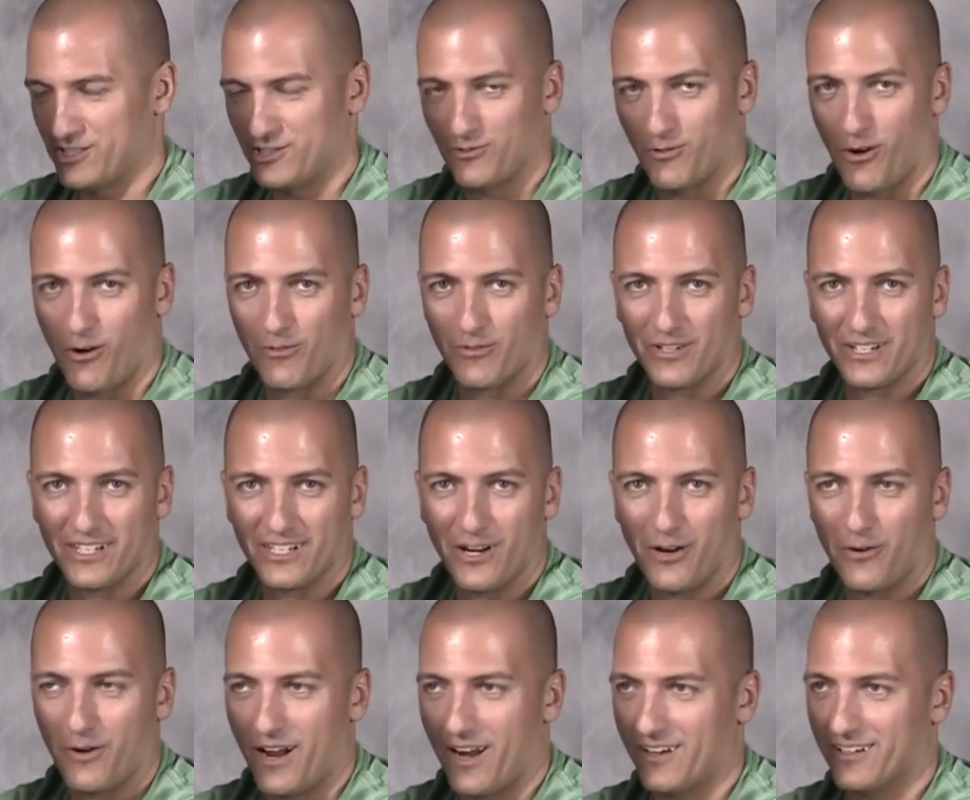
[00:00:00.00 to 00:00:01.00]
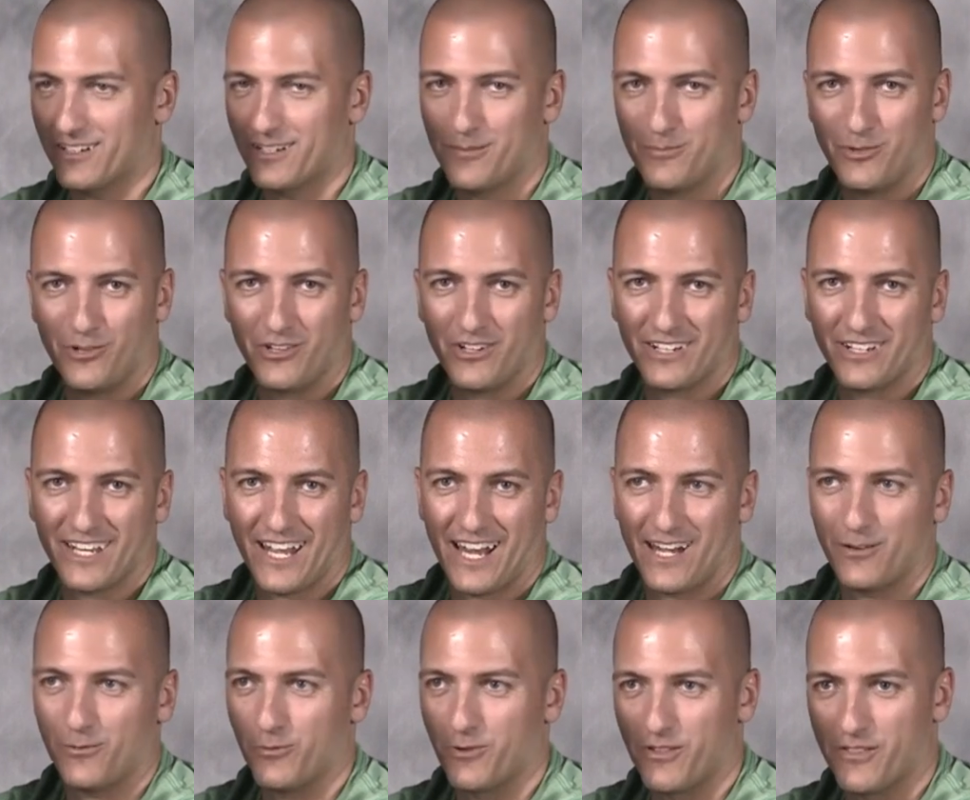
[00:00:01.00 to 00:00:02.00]
Once you already know how to
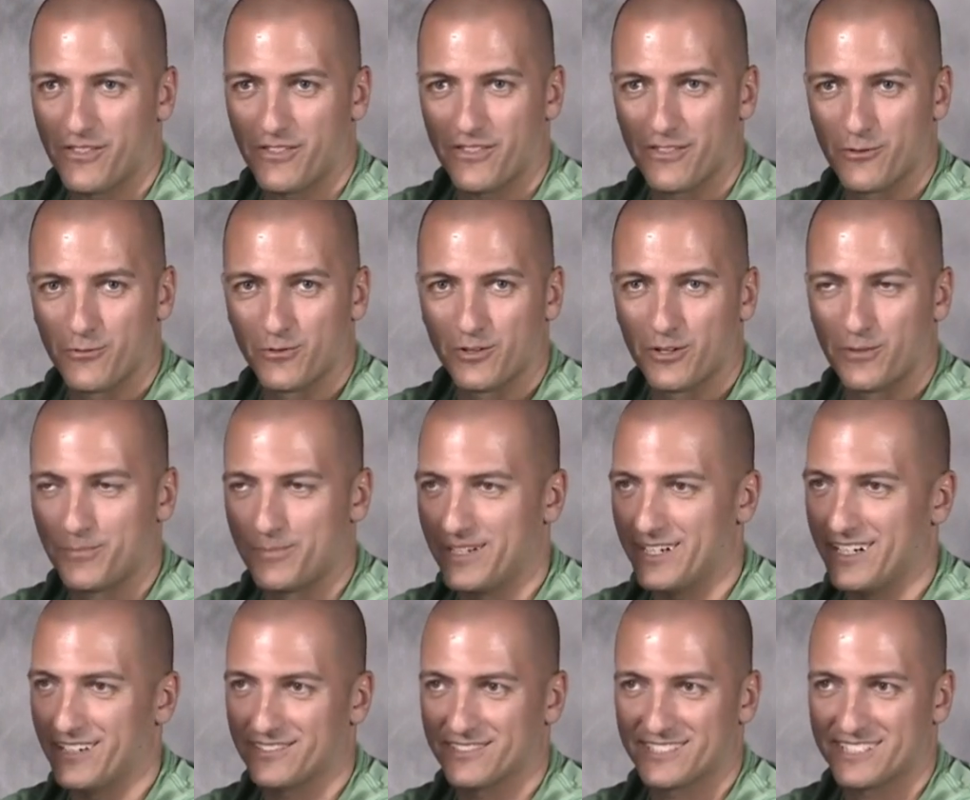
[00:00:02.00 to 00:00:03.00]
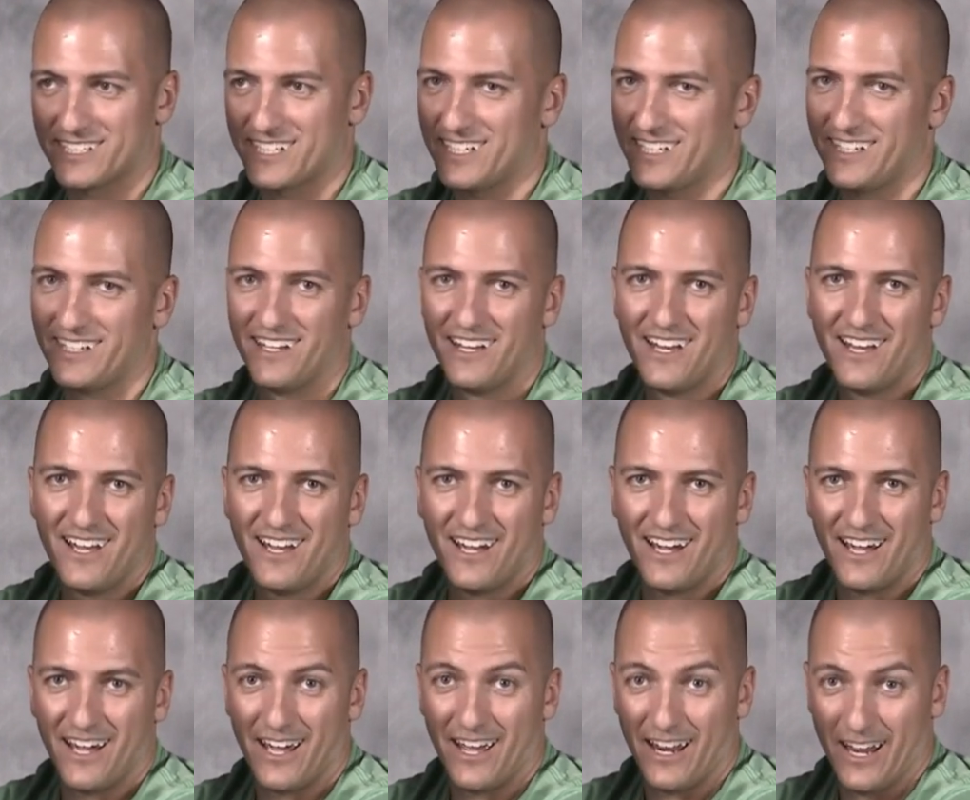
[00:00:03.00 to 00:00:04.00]
communicate with the real PLC,
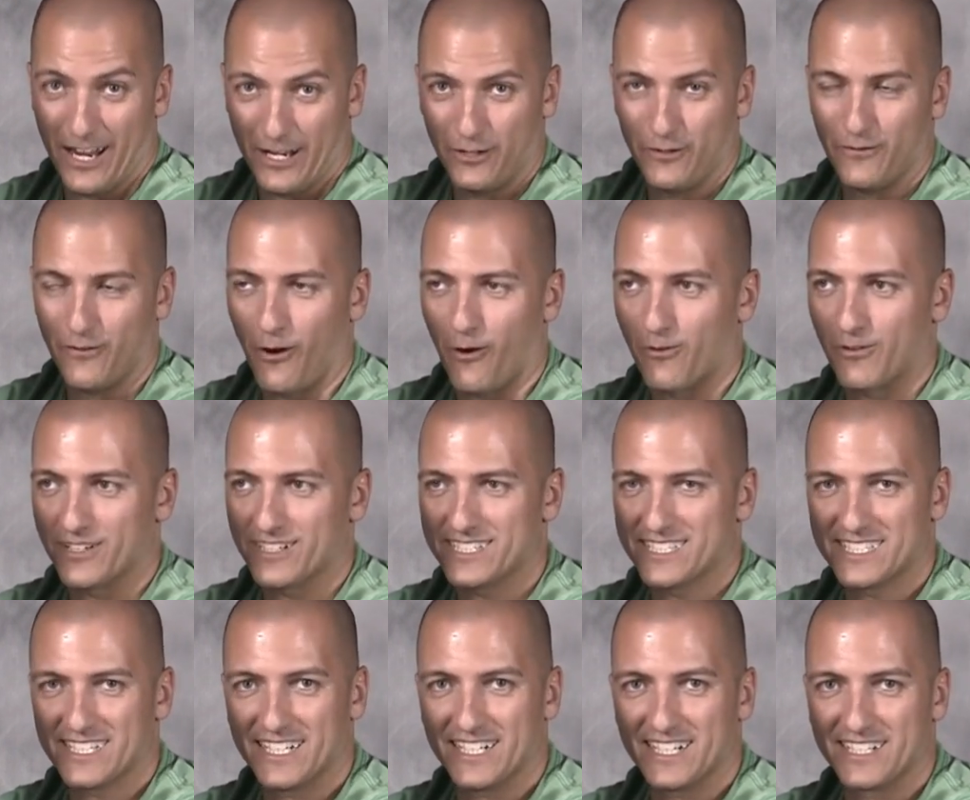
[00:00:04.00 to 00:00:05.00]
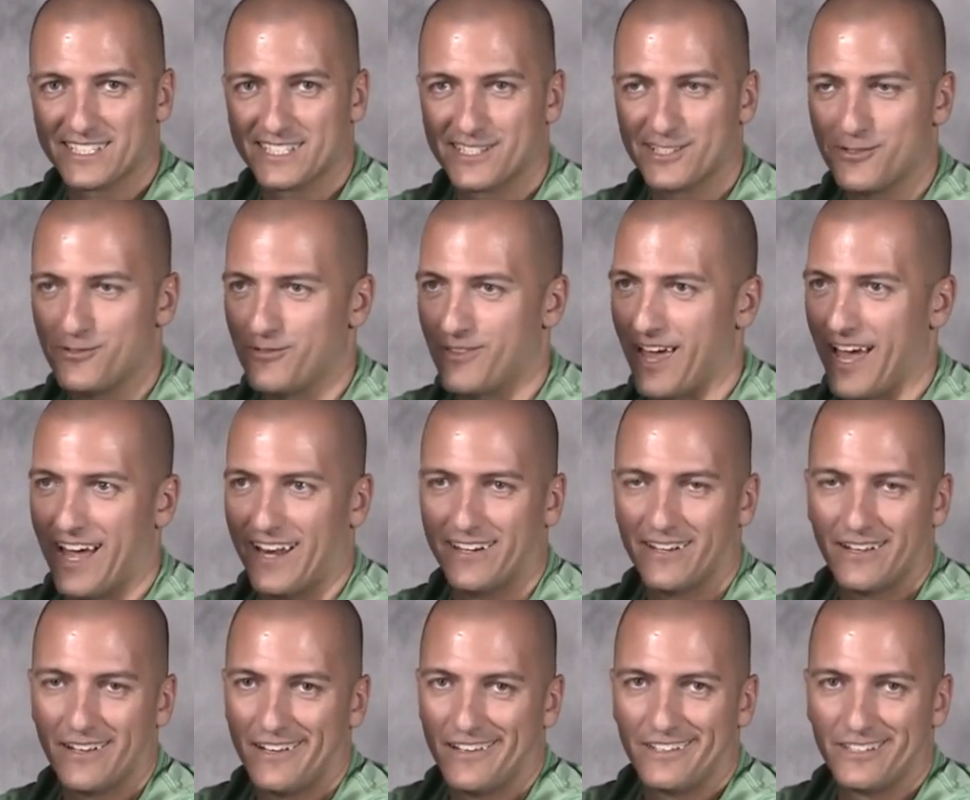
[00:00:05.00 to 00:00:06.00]
and you've already seen us do
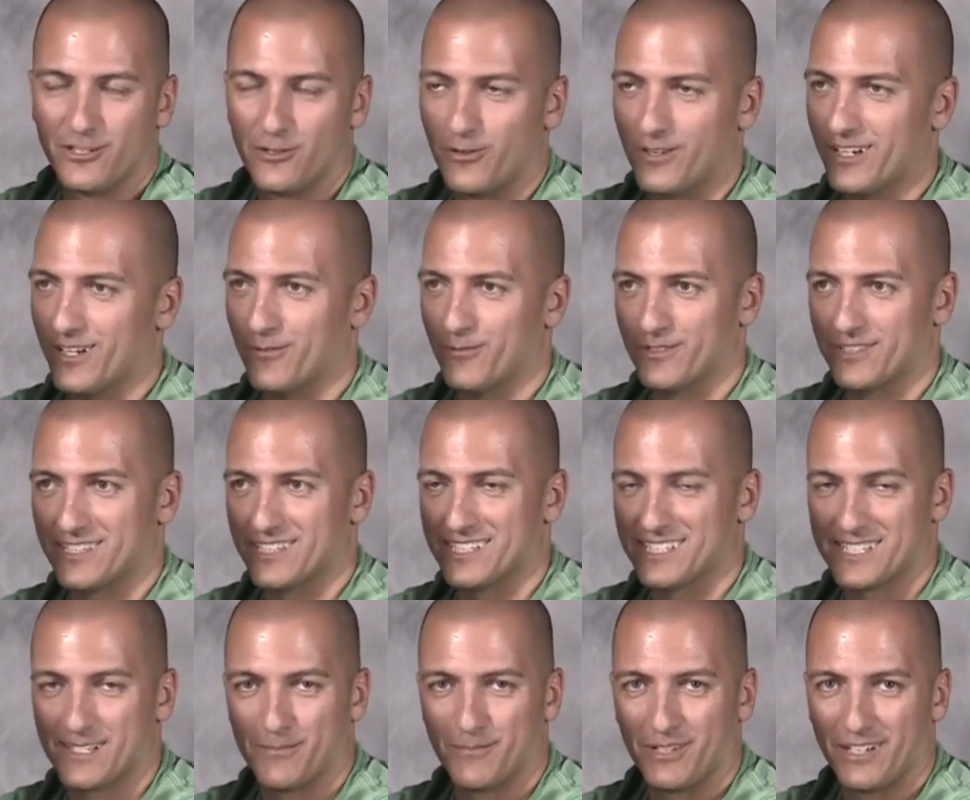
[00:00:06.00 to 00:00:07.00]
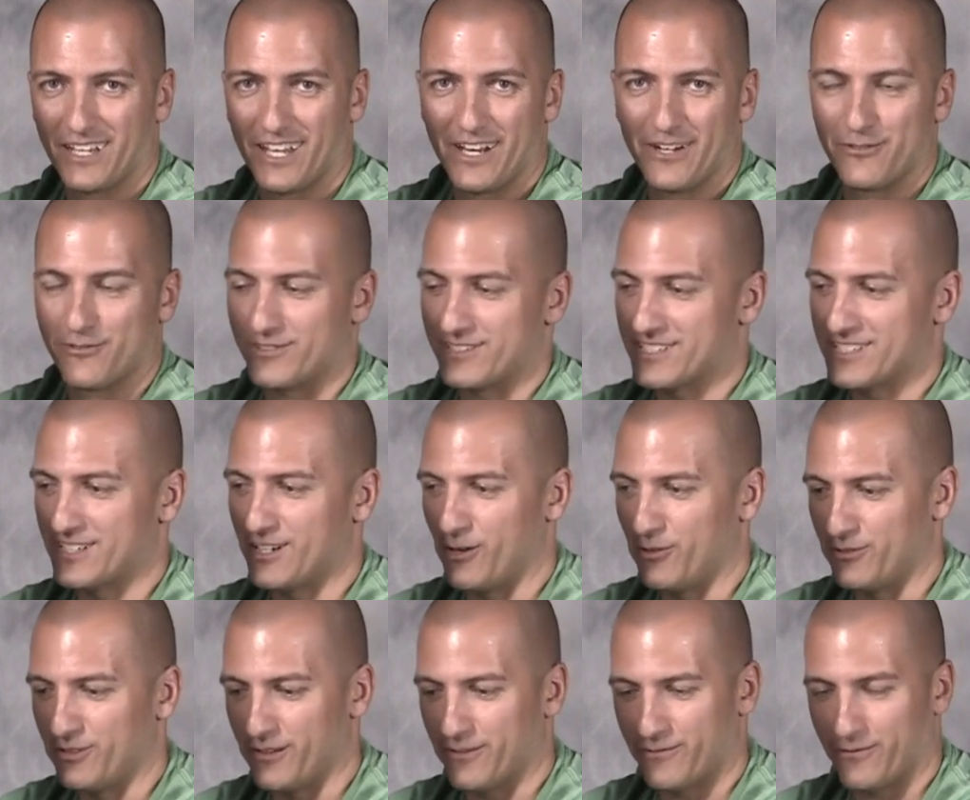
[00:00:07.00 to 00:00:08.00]
that, doing it with the simulator is
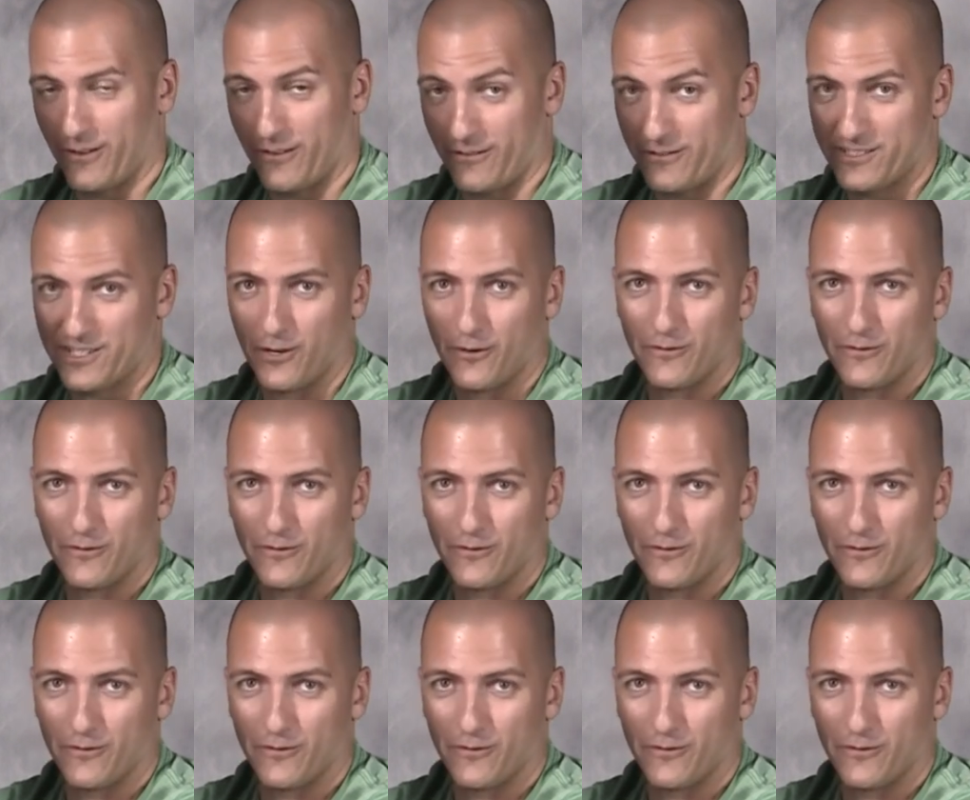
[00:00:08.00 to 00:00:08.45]
no different.